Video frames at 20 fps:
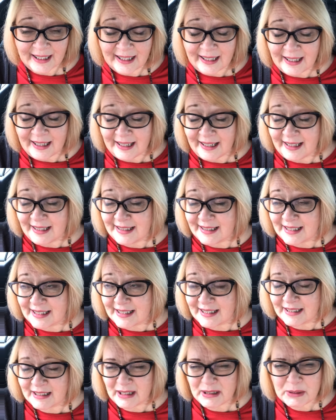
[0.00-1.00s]

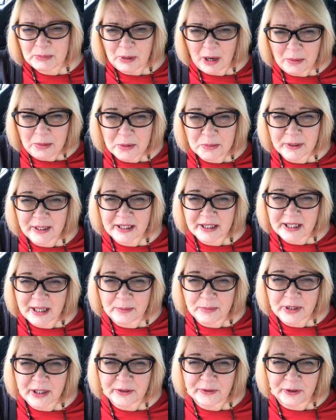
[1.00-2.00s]
It's probably a
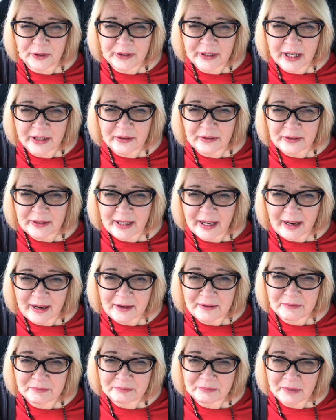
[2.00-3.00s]
subject for another day.
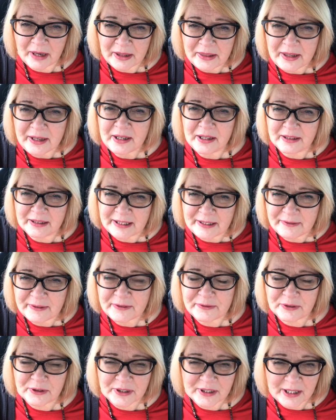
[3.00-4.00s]
I think I'll leave it
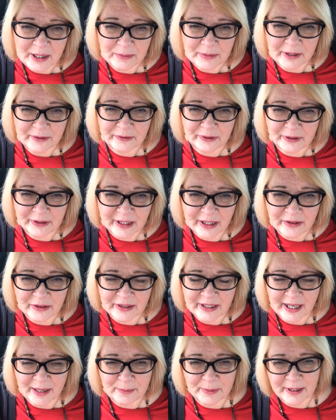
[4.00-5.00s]
for a subject for another
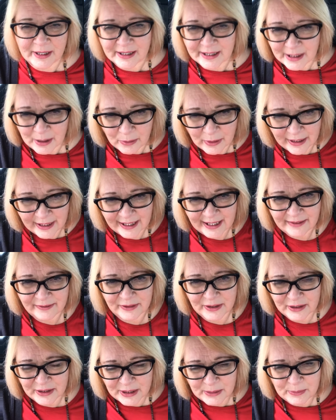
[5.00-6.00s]
day because I want to give
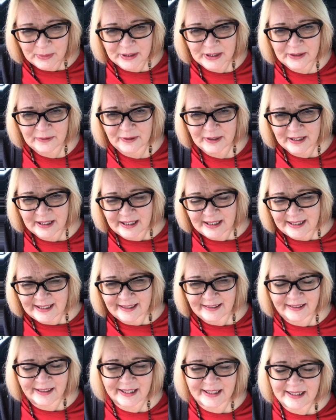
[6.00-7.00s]
you specific
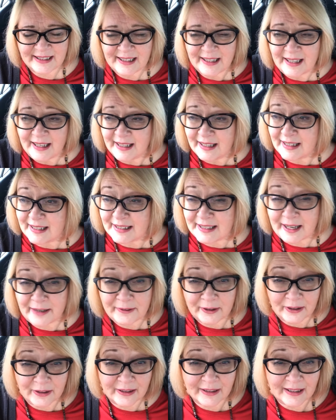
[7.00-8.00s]
details. Because I've
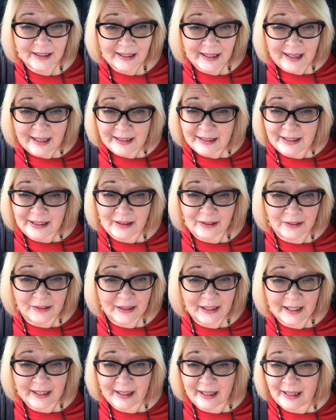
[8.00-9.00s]
heard, you know,
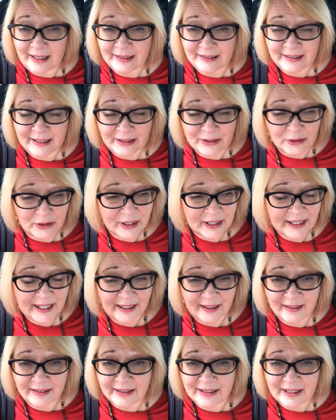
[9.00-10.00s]
I
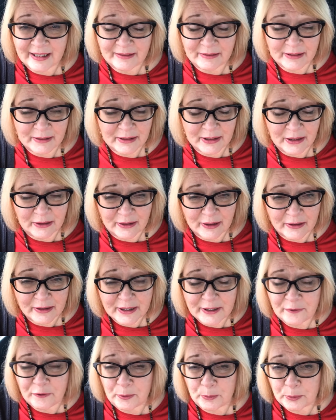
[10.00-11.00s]
understand that there are
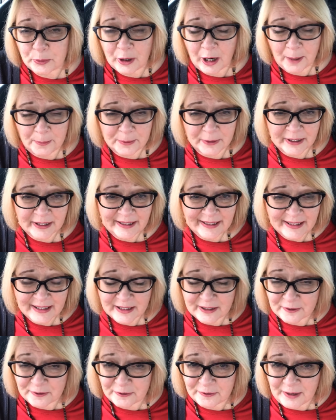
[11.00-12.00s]
different properties
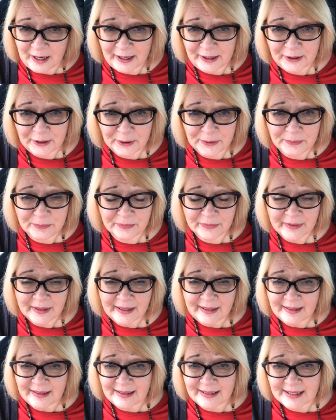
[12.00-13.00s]
to fire.
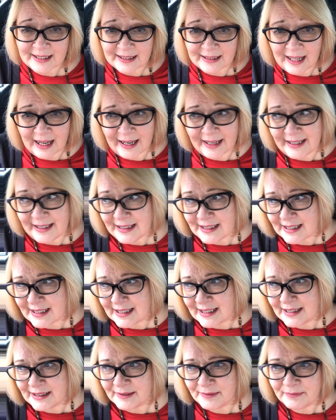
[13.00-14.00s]
It's
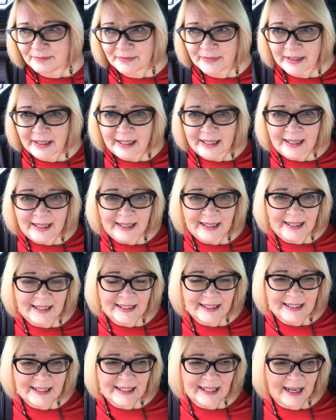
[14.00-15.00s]
light.
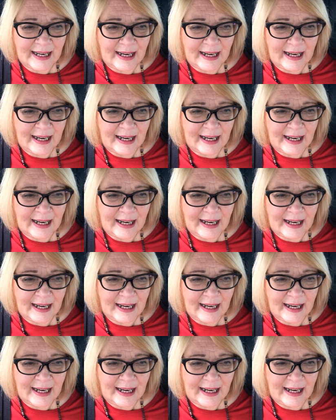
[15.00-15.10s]
It's